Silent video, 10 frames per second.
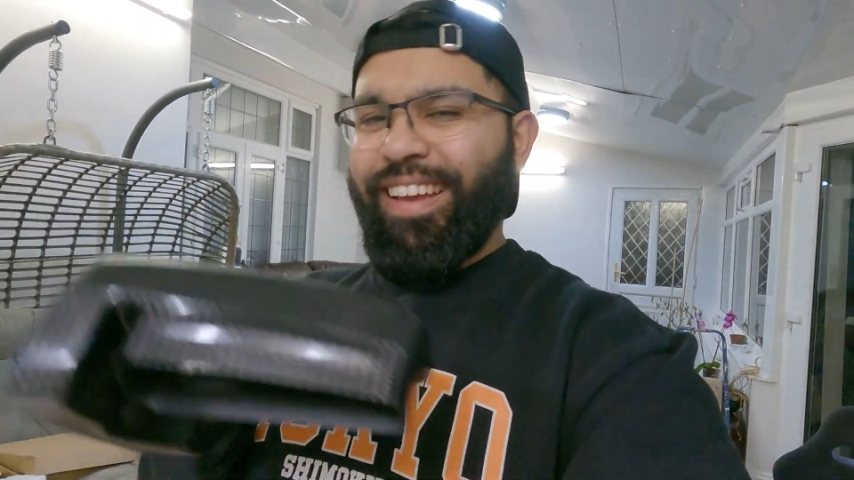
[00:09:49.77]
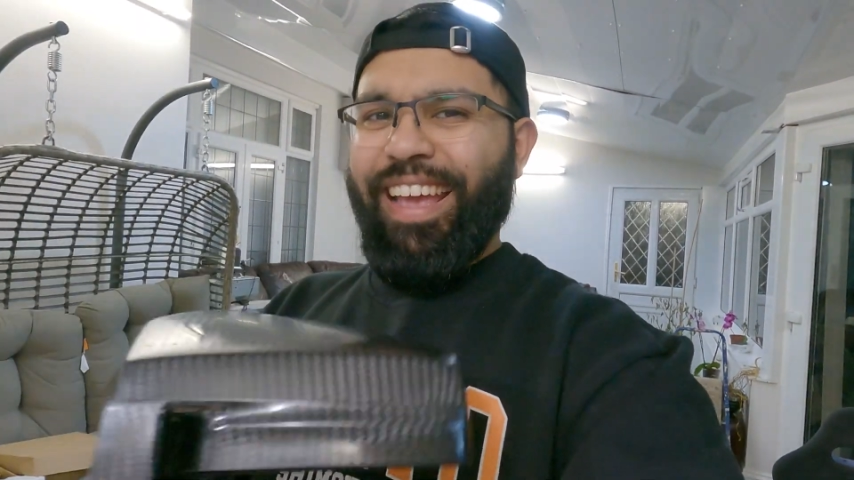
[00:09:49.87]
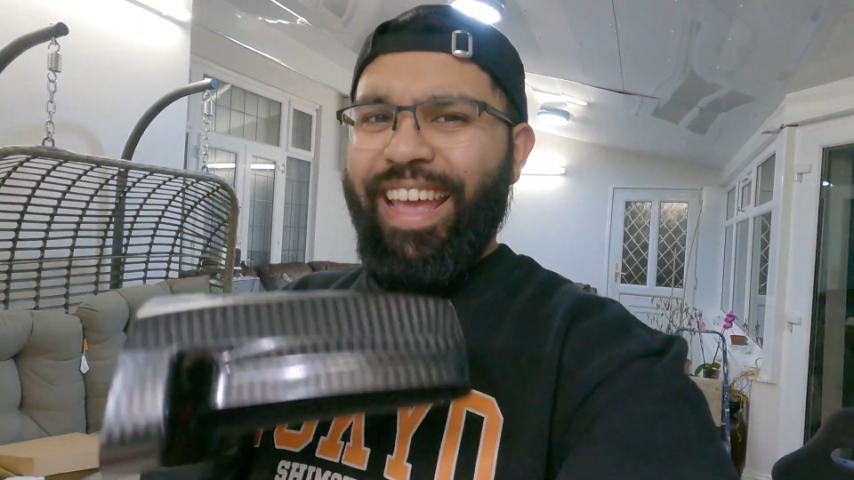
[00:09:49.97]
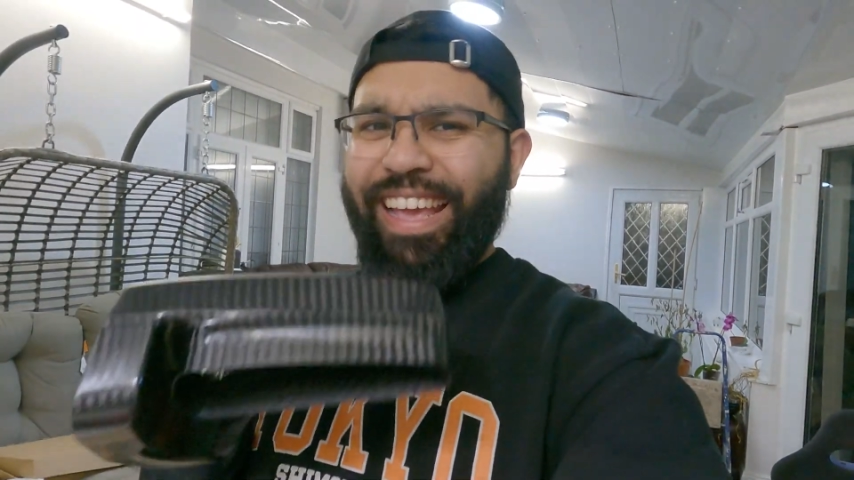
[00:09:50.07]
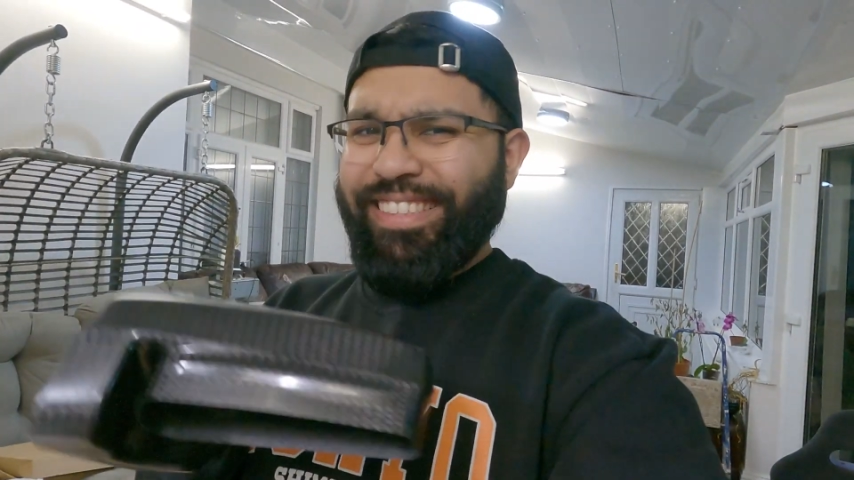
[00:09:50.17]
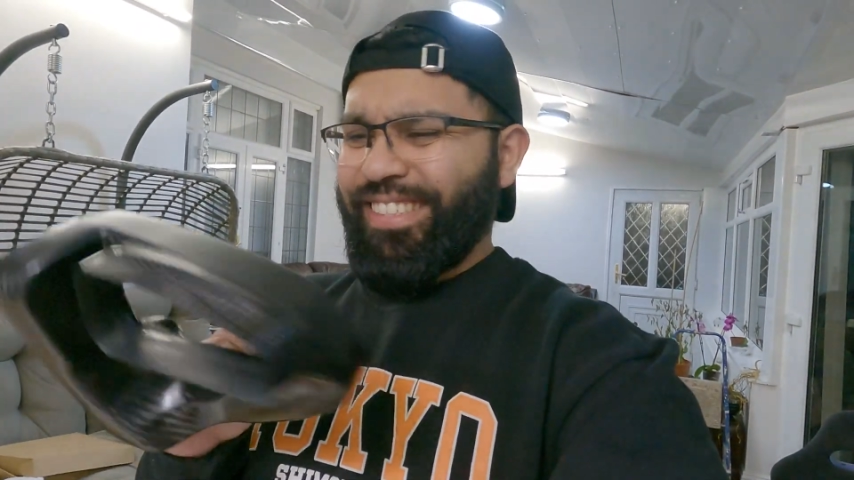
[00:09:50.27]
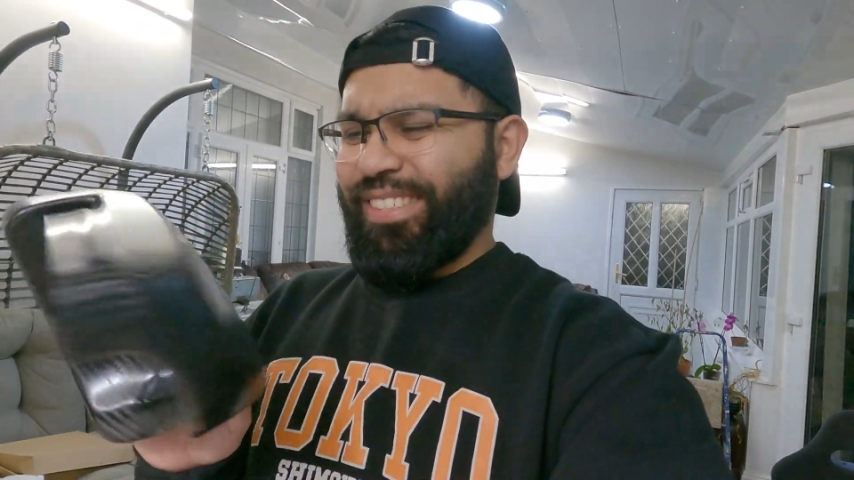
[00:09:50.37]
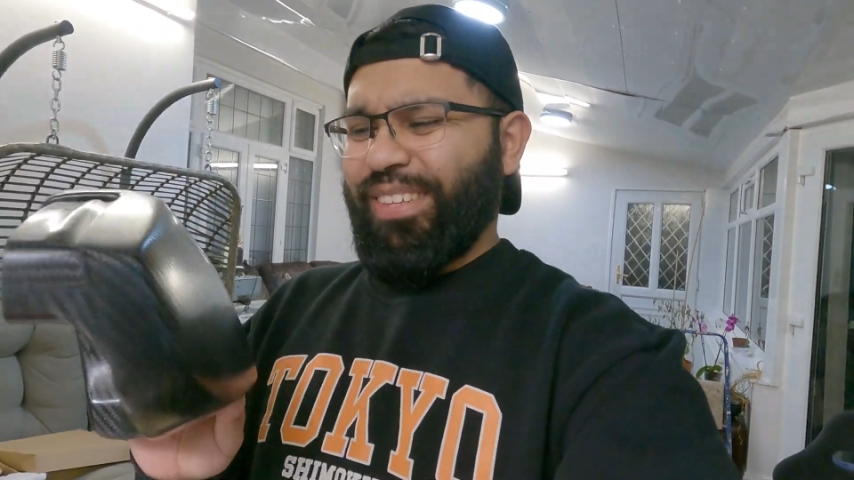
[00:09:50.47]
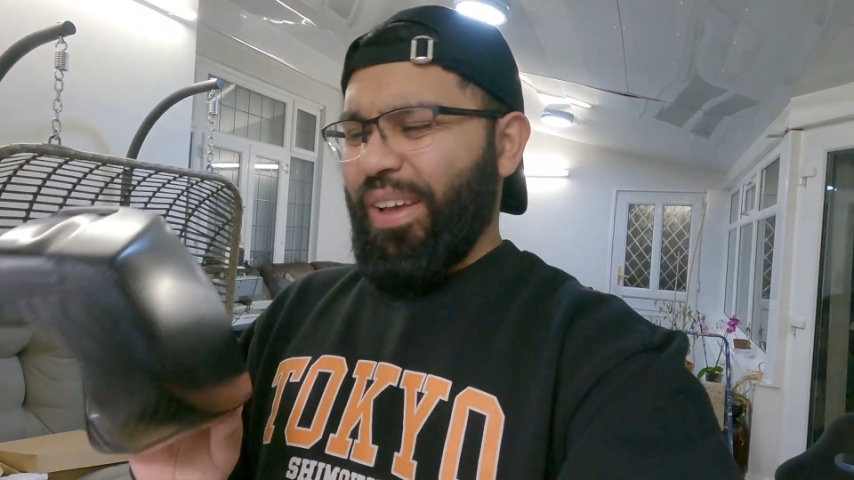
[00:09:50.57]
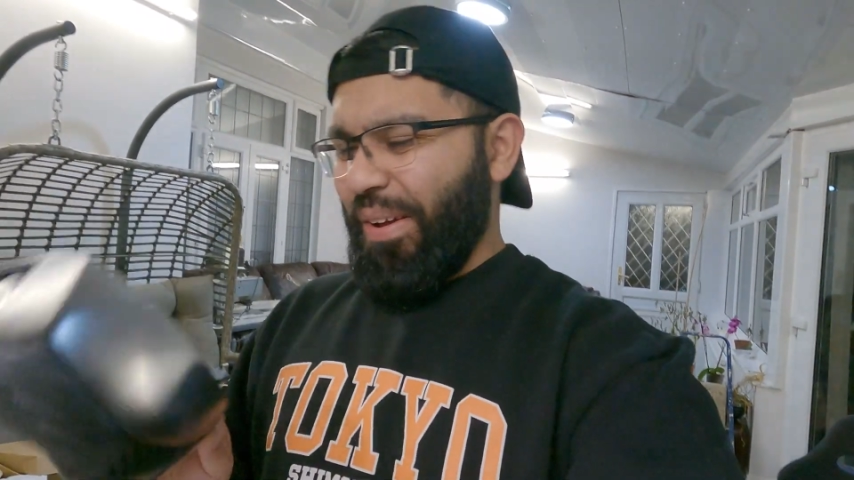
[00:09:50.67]
It's
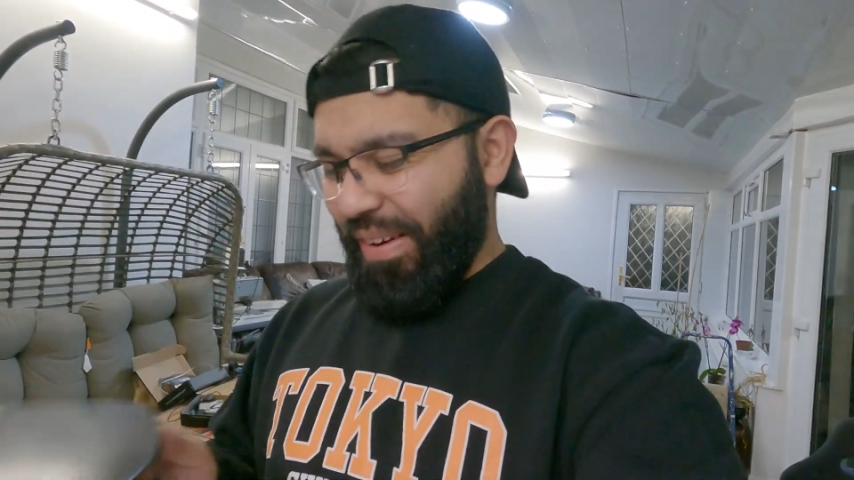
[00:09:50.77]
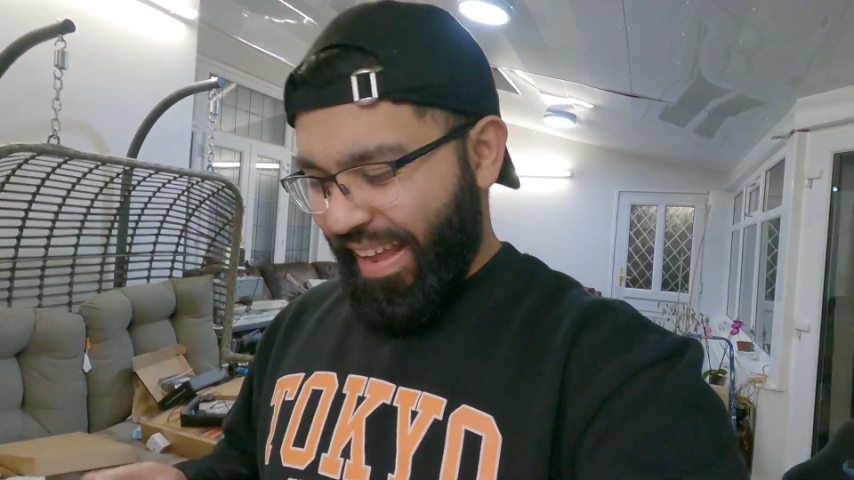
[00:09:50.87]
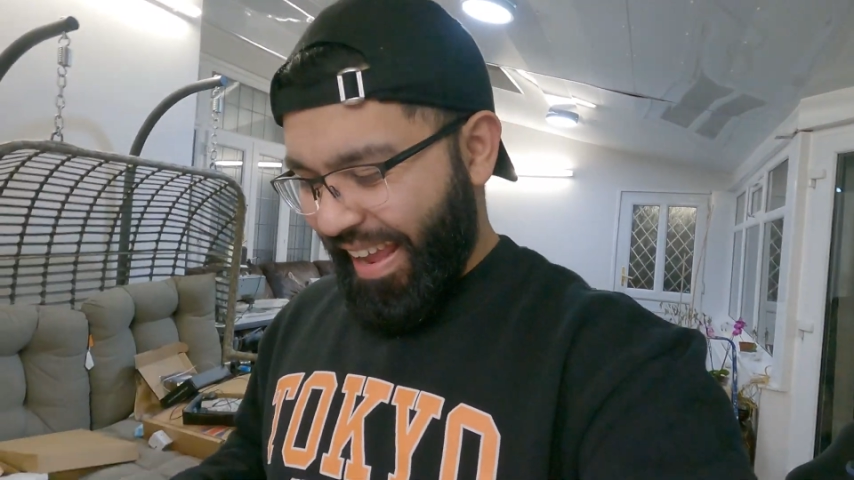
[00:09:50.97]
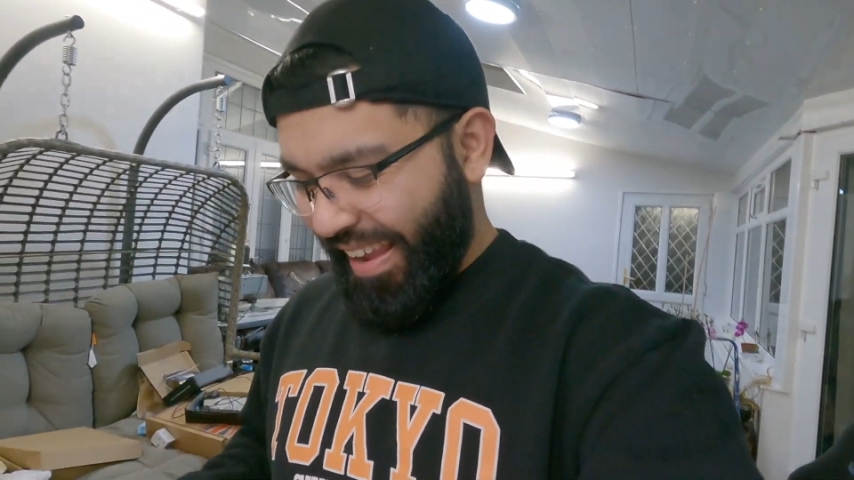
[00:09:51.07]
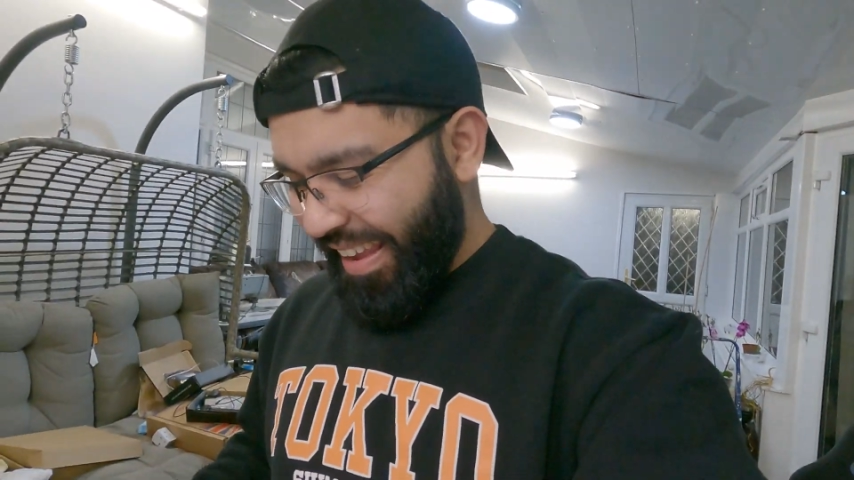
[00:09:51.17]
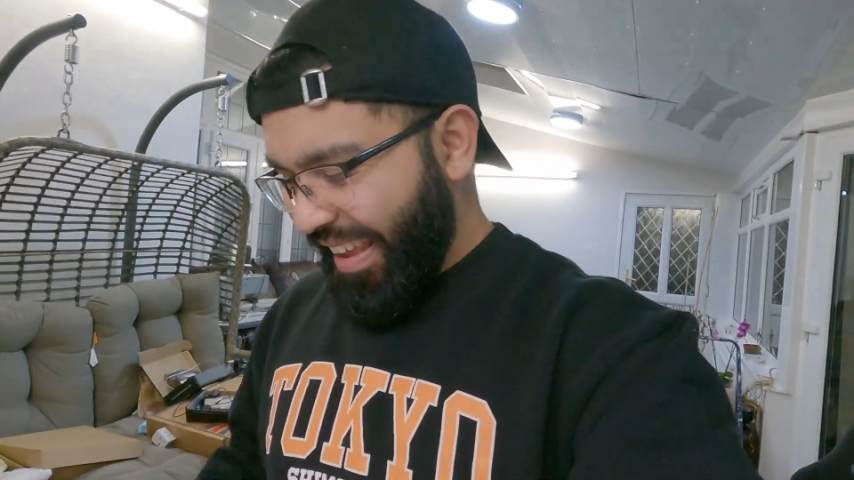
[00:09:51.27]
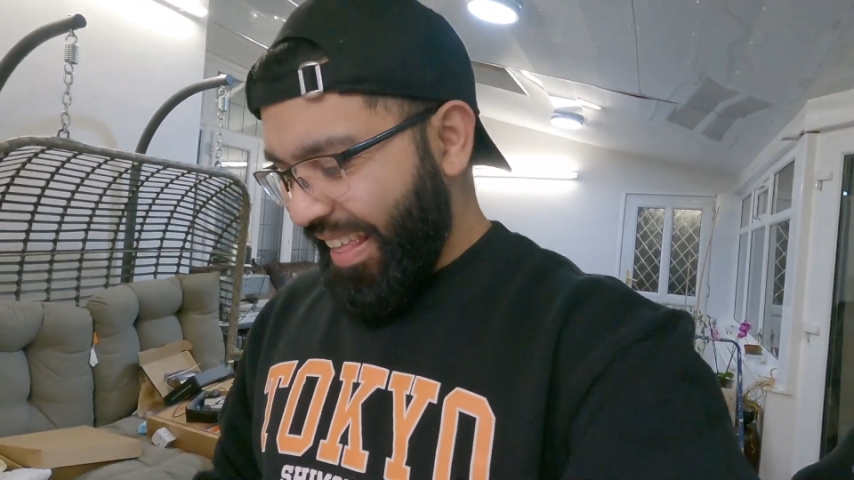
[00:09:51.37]
so light.